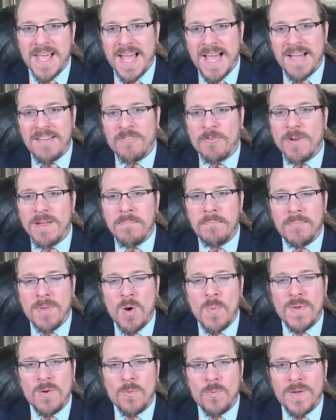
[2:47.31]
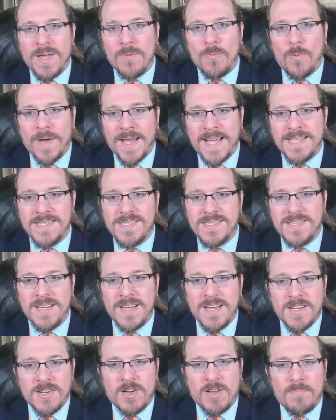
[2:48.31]
Every moment we waste
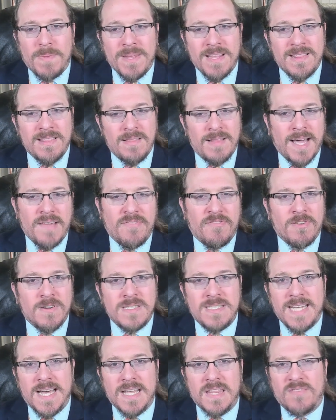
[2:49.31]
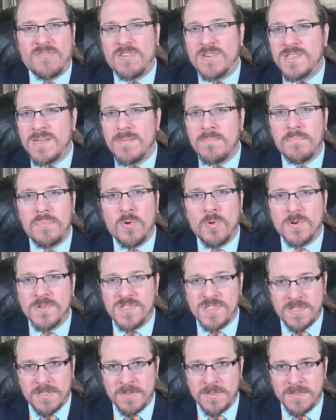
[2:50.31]
could be life or death for some poor
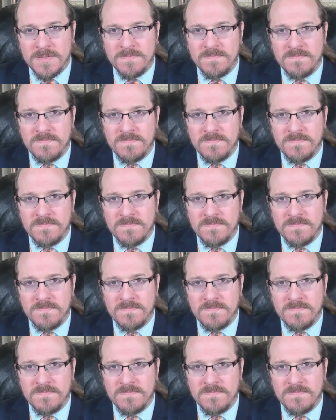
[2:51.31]
student.